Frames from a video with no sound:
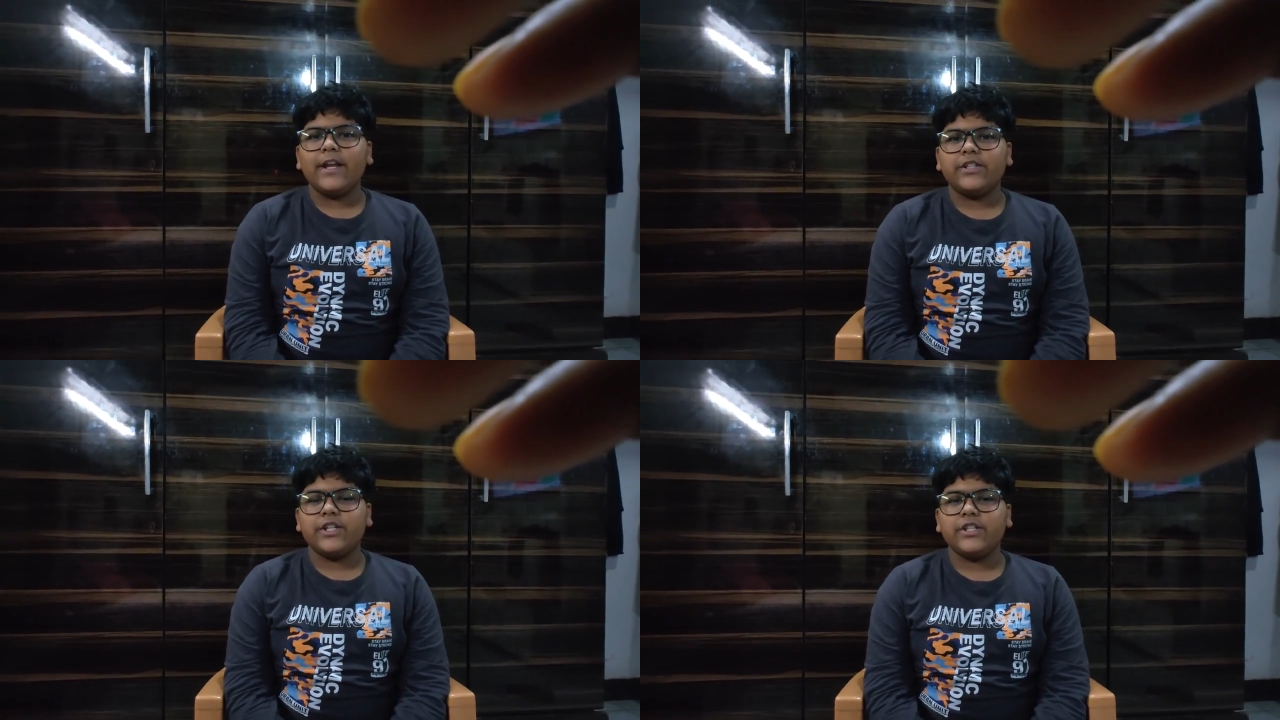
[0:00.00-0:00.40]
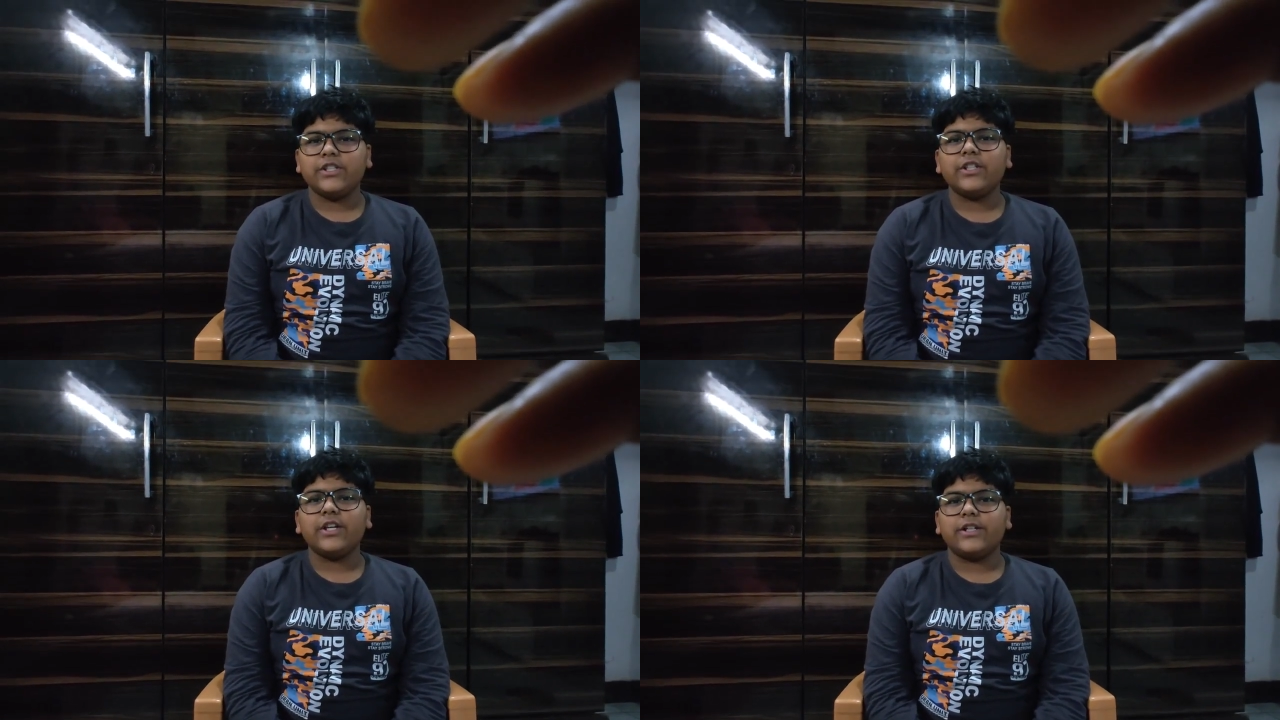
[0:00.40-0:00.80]
and
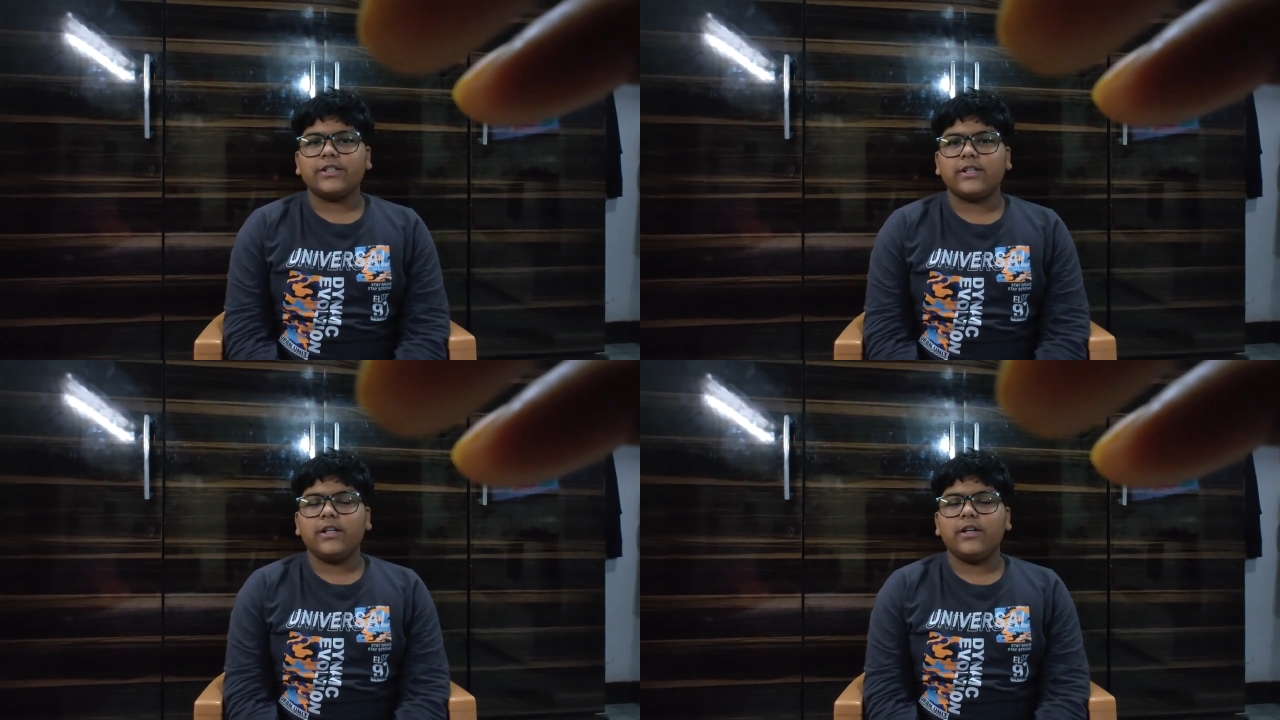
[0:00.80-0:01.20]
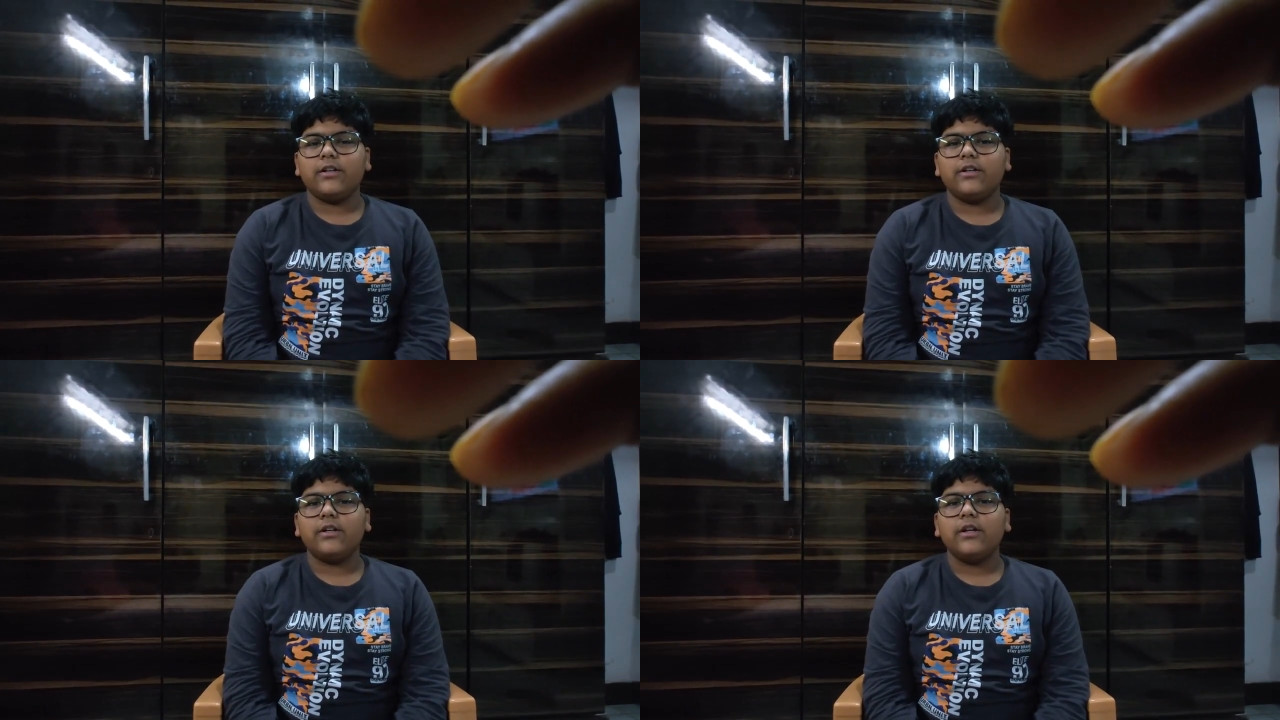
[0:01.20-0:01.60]
changing its
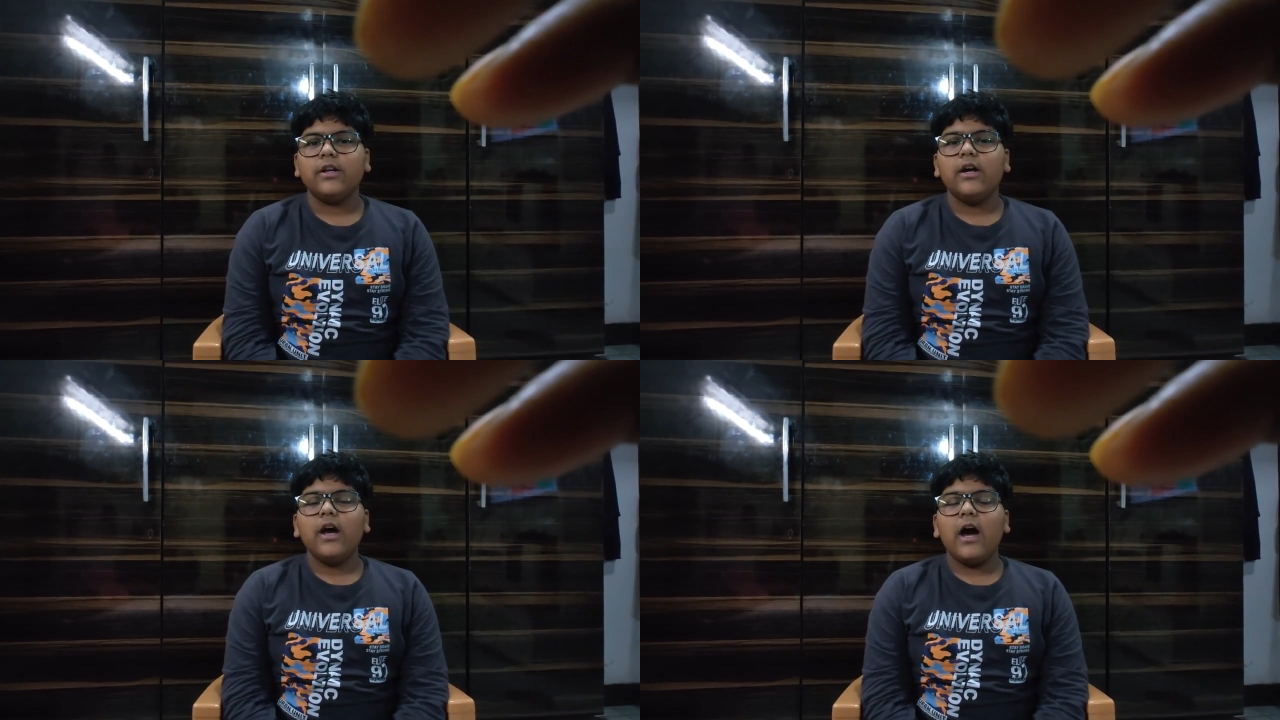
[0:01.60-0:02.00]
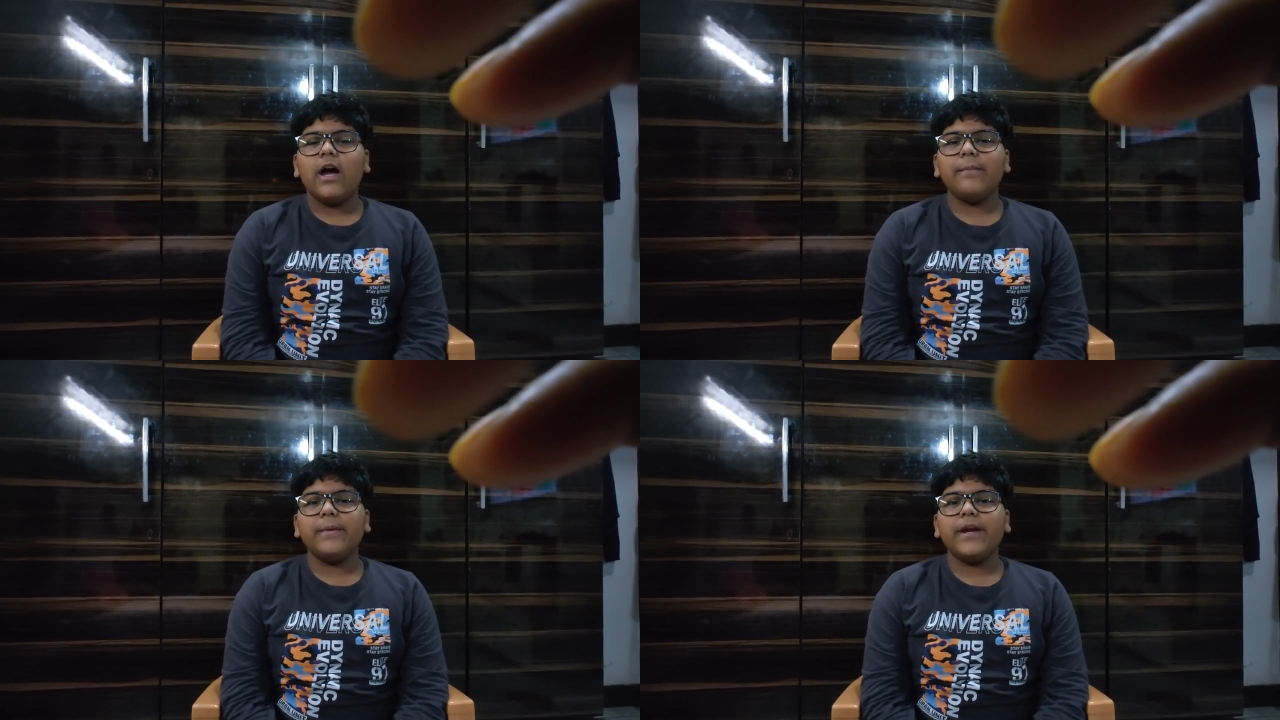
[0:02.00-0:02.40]
color.
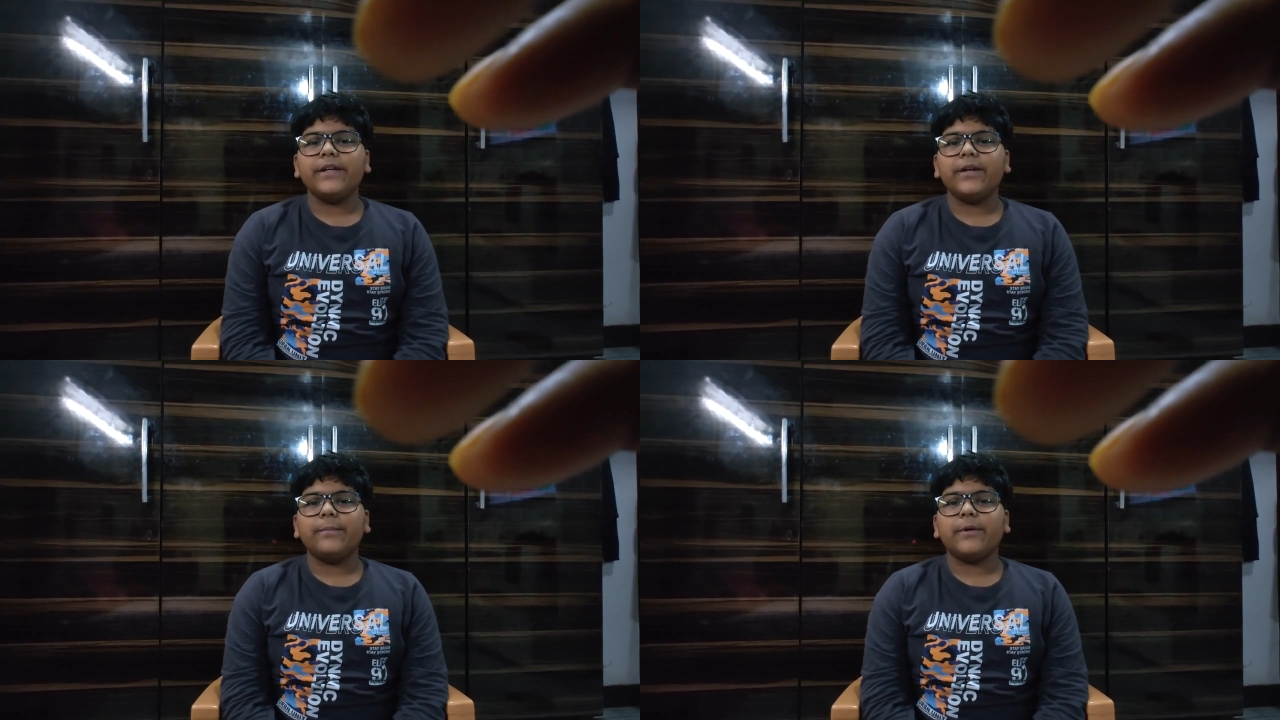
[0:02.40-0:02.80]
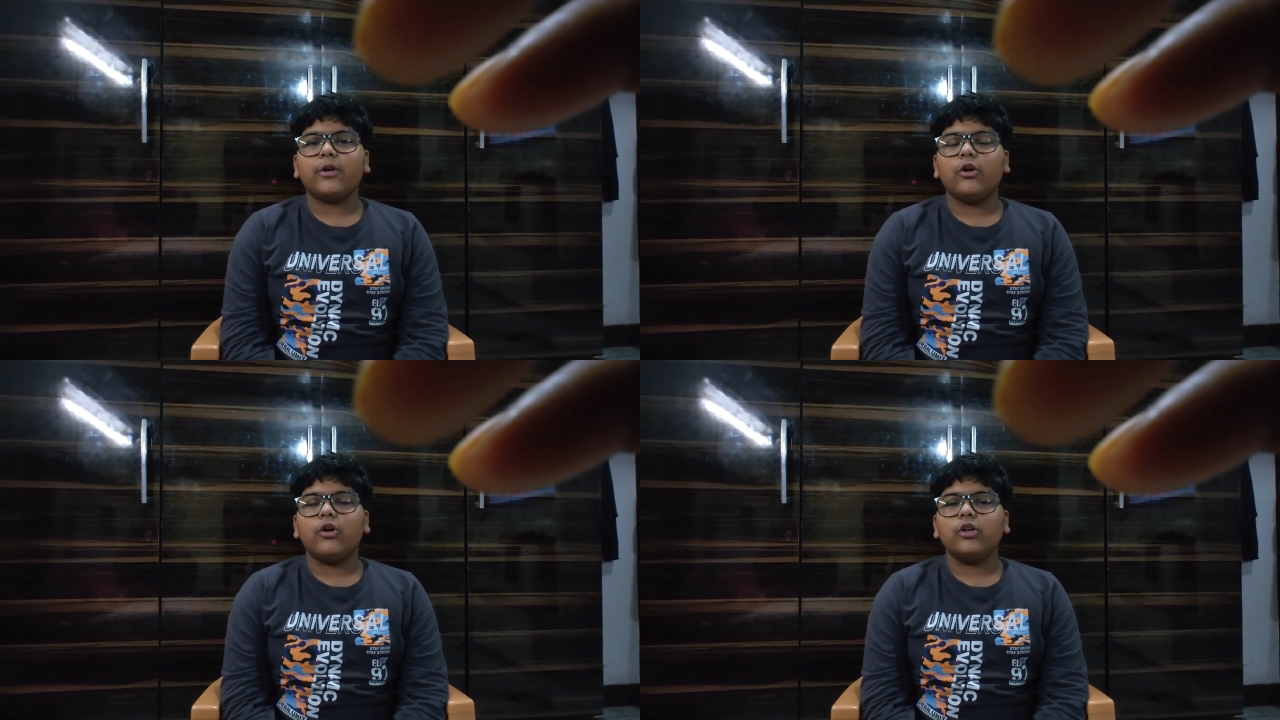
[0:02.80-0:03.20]
I made it
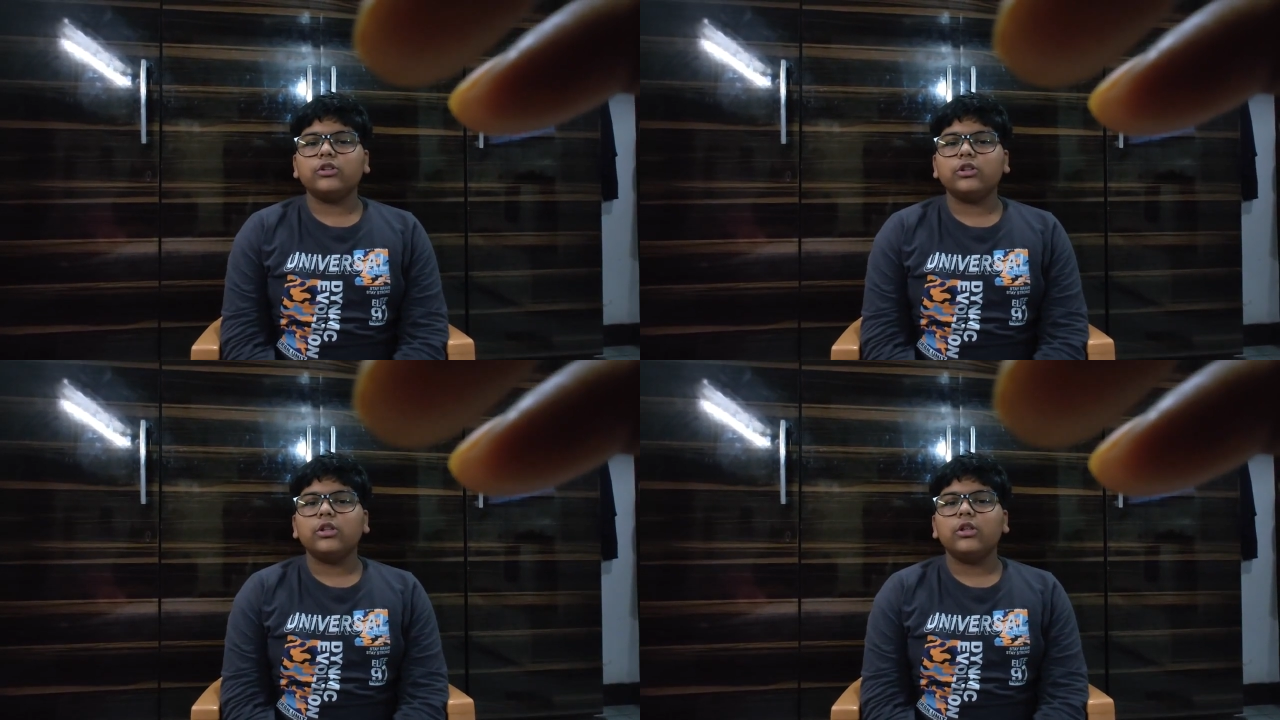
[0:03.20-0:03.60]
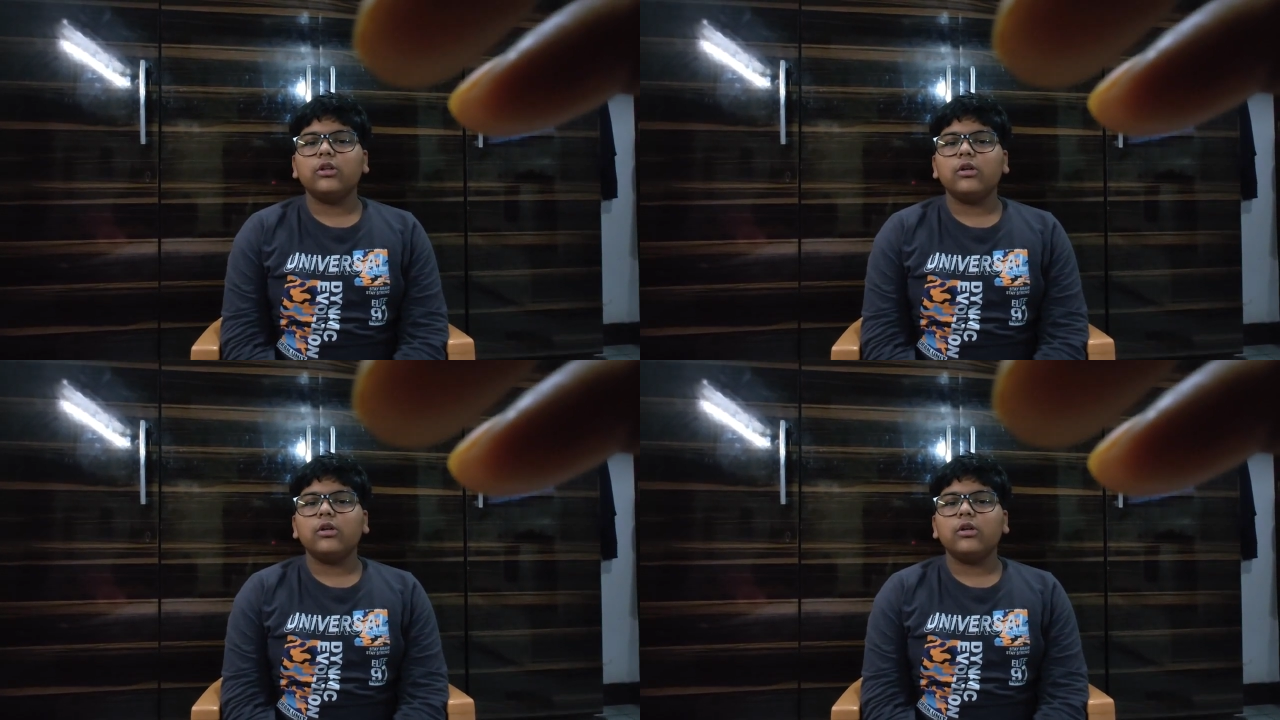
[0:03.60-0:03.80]
because